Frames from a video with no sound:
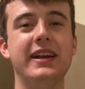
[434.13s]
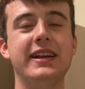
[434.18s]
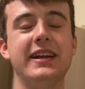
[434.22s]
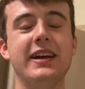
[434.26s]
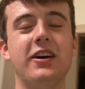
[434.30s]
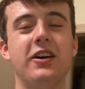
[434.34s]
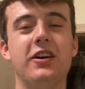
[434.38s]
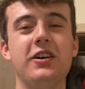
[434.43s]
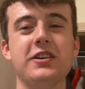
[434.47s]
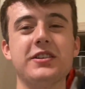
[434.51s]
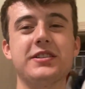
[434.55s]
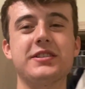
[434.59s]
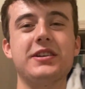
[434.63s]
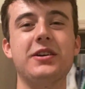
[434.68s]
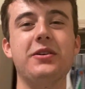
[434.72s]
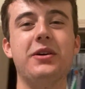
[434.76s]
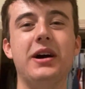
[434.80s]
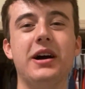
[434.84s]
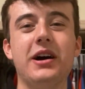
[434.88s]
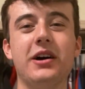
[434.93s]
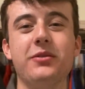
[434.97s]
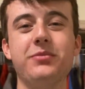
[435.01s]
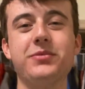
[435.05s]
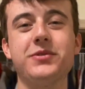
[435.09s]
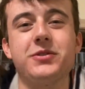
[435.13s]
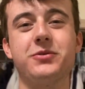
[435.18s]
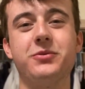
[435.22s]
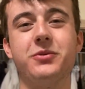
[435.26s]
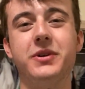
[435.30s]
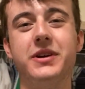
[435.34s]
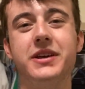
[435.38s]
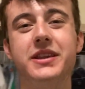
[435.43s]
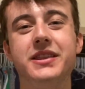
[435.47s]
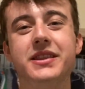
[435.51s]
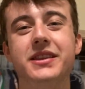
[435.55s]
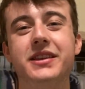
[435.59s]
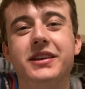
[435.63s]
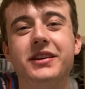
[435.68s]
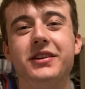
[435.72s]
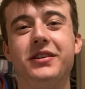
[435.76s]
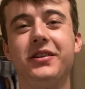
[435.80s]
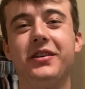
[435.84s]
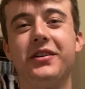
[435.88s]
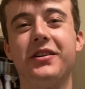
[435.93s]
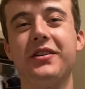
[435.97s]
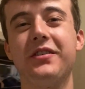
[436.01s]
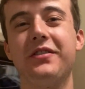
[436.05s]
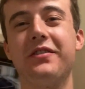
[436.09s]
it also helps with
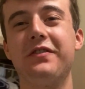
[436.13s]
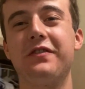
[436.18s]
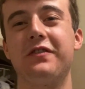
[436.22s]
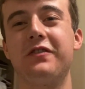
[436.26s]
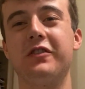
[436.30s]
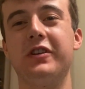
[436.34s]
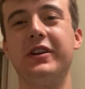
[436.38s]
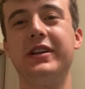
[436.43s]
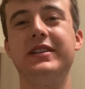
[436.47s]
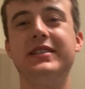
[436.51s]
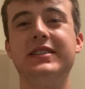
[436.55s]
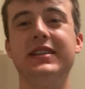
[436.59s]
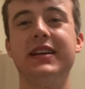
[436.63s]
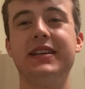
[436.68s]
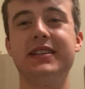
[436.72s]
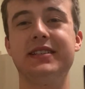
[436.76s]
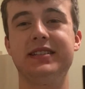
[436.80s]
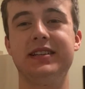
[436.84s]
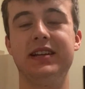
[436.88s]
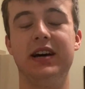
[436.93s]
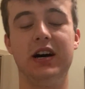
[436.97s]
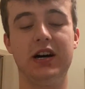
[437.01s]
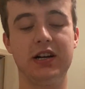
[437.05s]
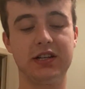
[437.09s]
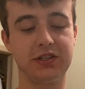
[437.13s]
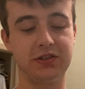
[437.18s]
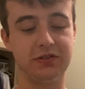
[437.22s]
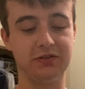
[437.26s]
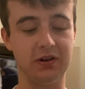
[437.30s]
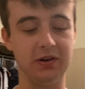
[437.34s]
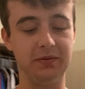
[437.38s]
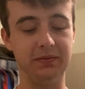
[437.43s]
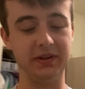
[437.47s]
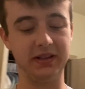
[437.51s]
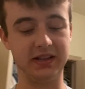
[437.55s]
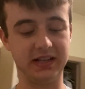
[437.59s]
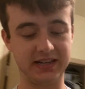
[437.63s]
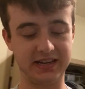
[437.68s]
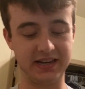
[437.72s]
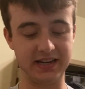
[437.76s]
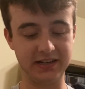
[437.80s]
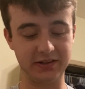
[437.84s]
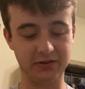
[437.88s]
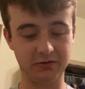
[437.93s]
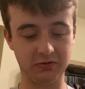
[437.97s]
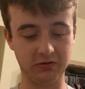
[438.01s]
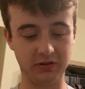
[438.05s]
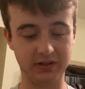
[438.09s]
your free testosterone. It like
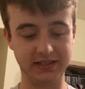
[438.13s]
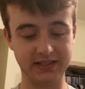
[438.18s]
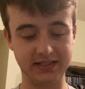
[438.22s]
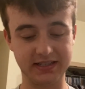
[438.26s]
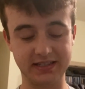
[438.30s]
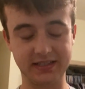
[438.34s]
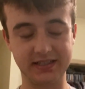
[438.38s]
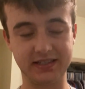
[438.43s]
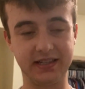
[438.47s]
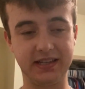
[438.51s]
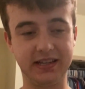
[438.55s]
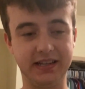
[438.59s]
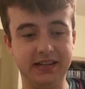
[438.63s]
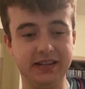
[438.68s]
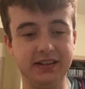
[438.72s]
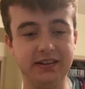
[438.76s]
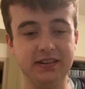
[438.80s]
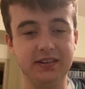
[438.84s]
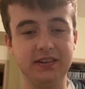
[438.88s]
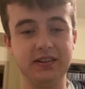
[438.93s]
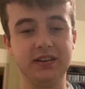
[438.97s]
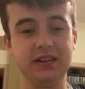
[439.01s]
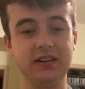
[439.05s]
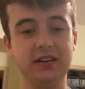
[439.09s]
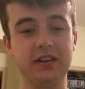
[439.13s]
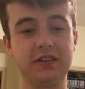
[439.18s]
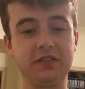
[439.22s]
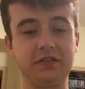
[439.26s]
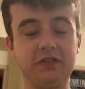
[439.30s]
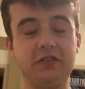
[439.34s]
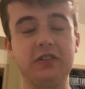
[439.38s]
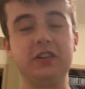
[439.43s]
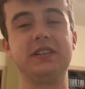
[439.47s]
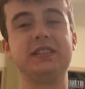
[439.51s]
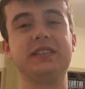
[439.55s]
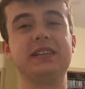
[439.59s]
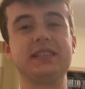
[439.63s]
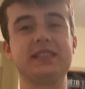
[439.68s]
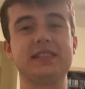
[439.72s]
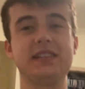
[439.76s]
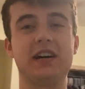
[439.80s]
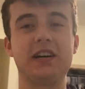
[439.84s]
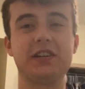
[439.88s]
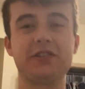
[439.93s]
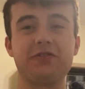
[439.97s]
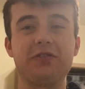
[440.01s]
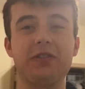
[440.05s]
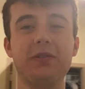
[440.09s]
increases the free
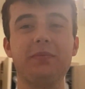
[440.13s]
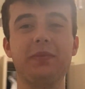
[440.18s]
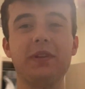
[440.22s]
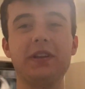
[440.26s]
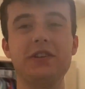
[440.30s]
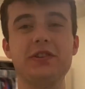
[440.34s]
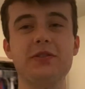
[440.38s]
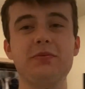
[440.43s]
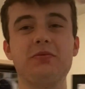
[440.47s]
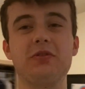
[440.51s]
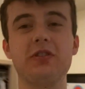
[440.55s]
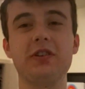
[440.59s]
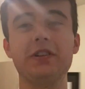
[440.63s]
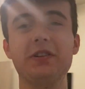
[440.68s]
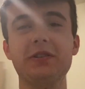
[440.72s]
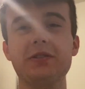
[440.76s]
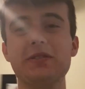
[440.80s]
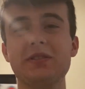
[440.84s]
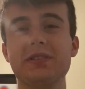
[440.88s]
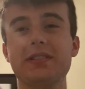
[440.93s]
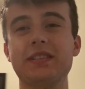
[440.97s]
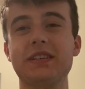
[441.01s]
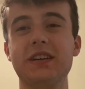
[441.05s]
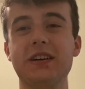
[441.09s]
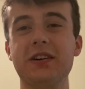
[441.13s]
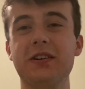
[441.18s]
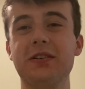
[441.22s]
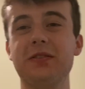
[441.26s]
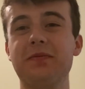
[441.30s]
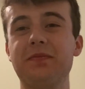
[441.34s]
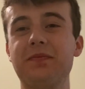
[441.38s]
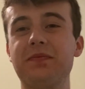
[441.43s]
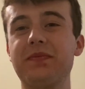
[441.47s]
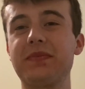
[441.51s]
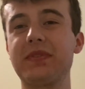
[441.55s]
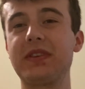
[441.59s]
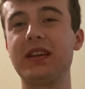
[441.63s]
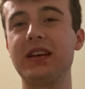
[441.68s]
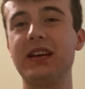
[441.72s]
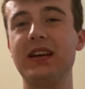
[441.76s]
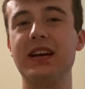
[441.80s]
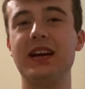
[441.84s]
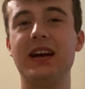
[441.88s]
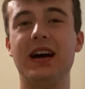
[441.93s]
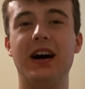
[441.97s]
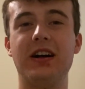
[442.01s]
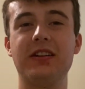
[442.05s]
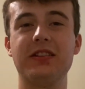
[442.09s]
testosterone that you produce. So
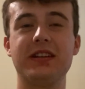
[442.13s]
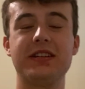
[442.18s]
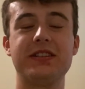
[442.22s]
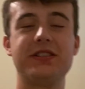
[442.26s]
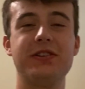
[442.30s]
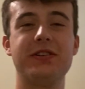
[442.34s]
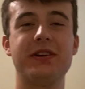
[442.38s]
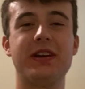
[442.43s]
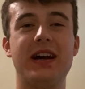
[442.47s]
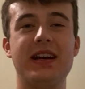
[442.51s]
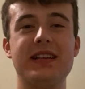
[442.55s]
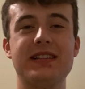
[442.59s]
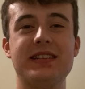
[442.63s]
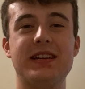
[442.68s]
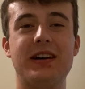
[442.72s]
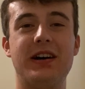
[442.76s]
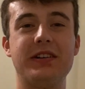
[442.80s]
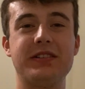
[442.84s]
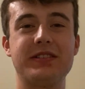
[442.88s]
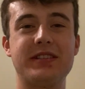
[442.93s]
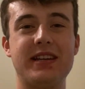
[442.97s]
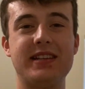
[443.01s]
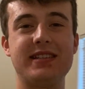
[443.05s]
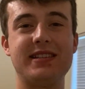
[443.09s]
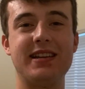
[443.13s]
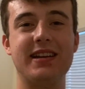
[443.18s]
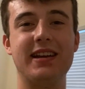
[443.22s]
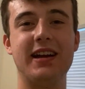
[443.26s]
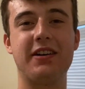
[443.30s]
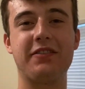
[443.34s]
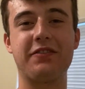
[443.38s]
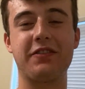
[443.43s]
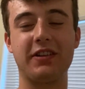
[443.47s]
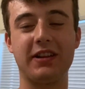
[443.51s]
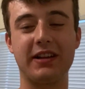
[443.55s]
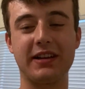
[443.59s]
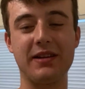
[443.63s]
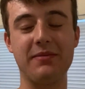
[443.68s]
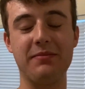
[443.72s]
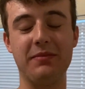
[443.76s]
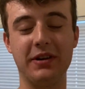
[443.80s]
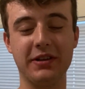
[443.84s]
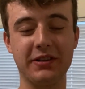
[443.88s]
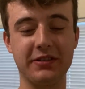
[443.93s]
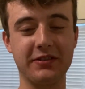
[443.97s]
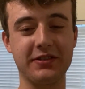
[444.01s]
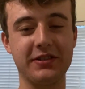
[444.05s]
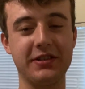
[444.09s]
I'll let you guys know. I'll test it out for like a
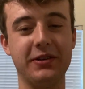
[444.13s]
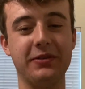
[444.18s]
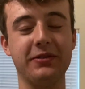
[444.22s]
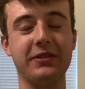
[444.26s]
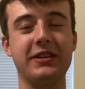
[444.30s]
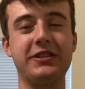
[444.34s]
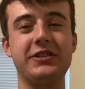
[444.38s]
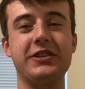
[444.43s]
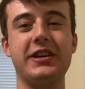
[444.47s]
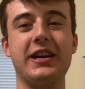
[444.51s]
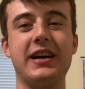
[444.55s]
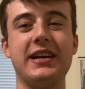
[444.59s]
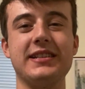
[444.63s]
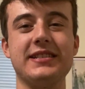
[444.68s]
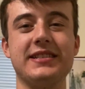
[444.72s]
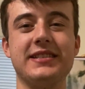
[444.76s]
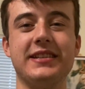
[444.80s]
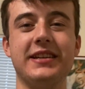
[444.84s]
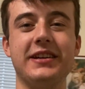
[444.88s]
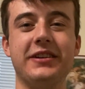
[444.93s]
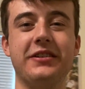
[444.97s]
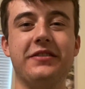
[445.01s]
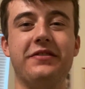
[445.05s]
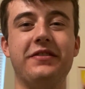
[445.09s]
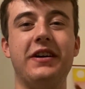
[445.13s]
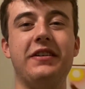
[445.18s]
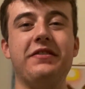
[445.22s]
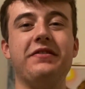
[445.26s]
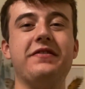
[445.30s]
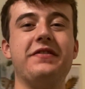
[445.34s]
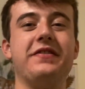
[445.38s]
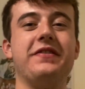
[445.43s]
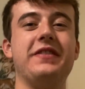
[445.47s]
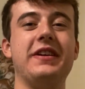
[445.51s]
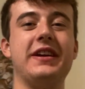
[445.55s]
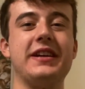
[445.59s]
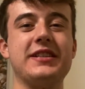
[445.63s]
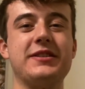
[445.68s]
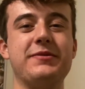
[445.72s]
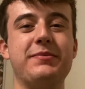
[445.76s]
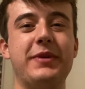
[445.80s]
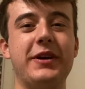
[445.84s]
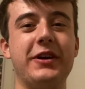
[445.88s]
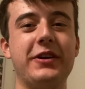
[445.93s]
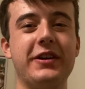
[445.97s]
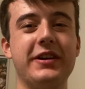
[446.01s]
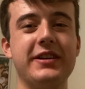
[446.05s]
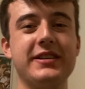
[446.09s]
month or two and let you guys know if I've
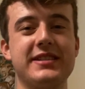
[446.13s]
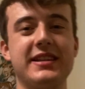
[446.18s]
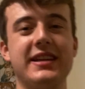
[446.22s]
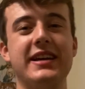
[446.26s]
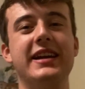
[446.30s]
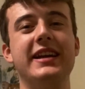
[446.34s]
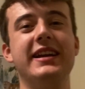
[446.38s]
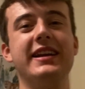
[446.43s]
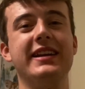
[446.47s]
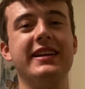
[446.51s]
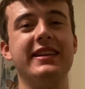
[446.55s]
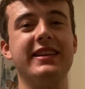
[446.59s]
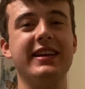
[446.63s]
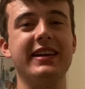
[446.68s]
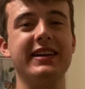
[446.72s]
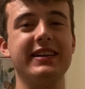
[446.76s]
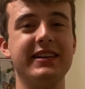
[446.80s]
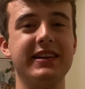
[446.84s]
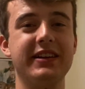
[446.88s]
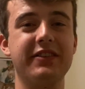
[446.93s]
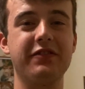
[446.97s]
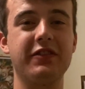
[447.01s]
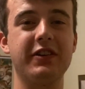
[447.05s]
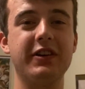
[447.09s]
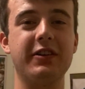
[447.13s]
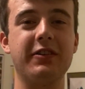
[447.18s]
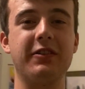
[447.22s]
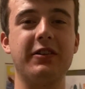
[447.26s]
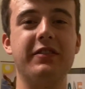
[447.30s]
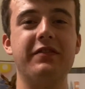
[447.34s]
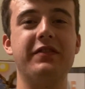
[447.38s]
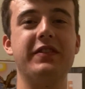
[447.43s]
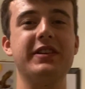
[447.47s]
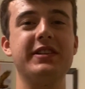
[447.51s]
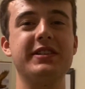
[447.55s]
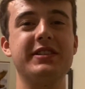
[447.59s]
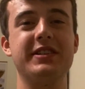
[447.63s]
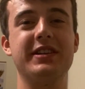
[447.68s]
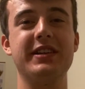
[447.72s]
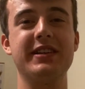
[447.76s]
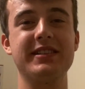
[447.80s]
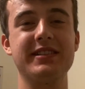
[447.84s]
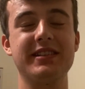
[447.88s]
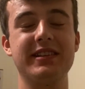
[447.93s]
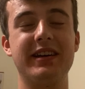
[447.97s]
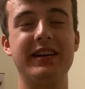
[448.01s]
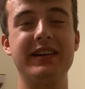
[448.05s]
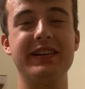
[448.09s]
experienced anything different or if it's
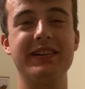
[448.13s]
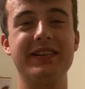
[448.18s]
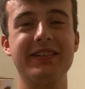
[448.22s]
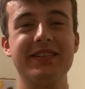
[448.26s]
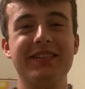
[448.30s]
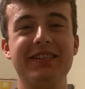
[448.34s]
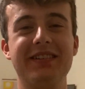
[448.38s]
just like